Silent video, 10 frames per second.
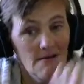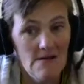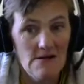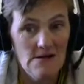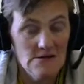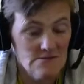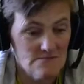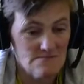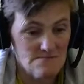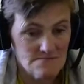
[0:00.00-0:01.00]

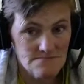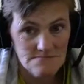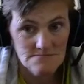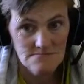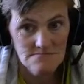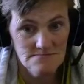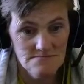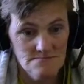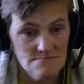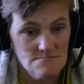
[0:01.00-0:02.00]
Hmm.
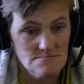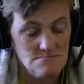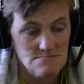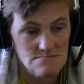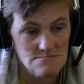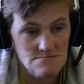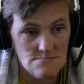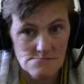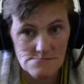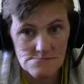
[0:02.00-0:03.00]
Ooh,
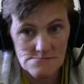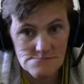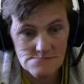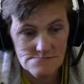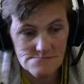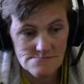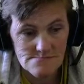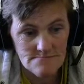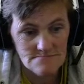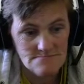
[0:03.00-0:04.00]
Valorant, you are
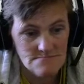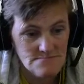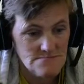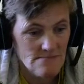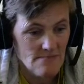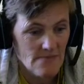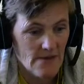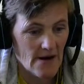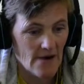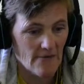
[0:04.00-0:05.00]
on the lookout for.
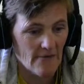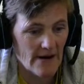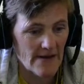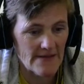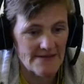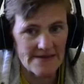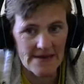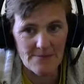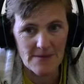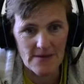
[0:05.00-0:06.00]
All right, let's
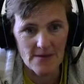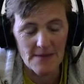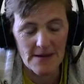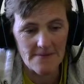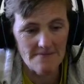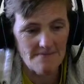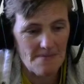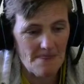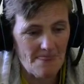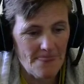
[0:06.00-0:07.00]
skip it a little bit. Right.
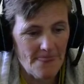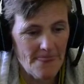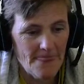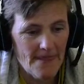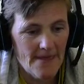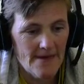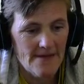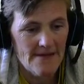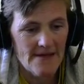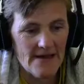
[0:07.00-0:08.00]
Uh,
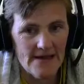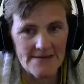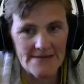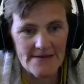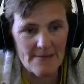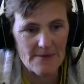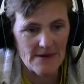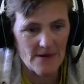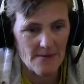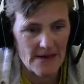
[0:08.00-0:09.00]
let's skip it a
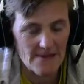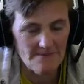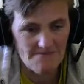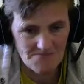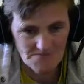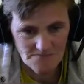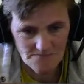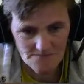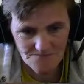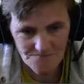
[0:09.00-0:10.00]
little bit.
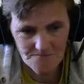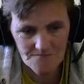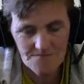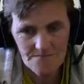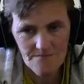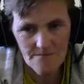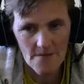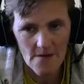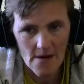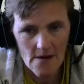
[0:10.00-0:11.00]
I guess they
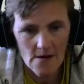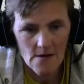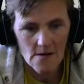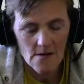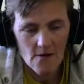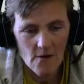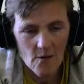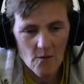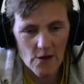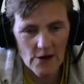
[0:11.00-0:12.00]
smell like
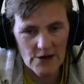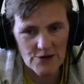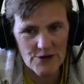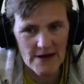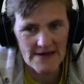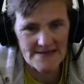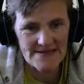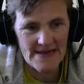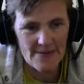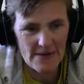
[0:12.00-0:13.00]
leftovers. We're gonna try to
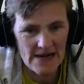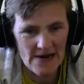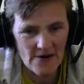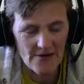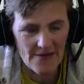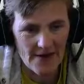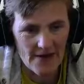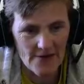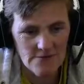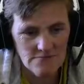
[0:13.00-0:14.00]
skip it here and
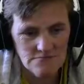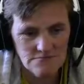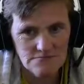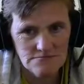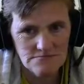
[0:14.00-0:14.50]
there. Hmm.